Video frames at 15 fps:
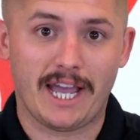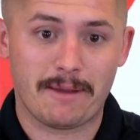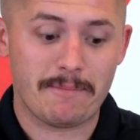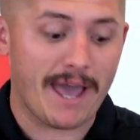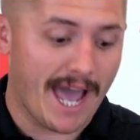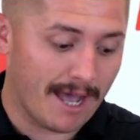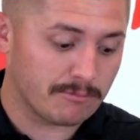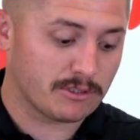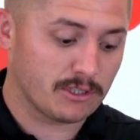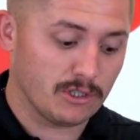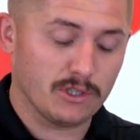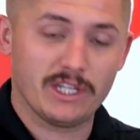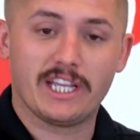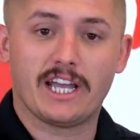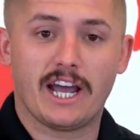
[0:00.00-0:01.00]
I'm
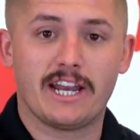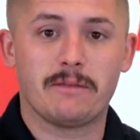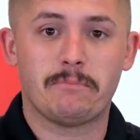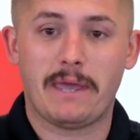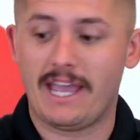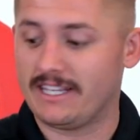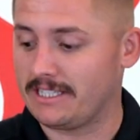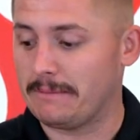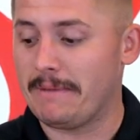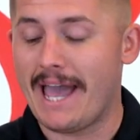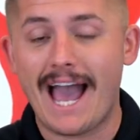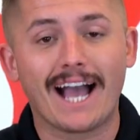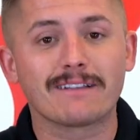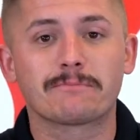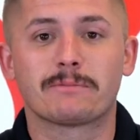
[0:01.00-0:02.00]
absolutely cutting pants. I'm
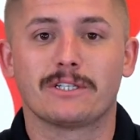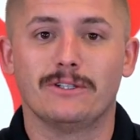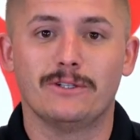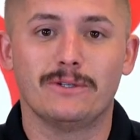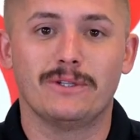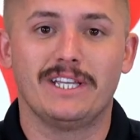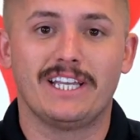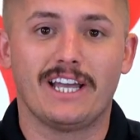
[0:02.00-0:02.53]
absolutely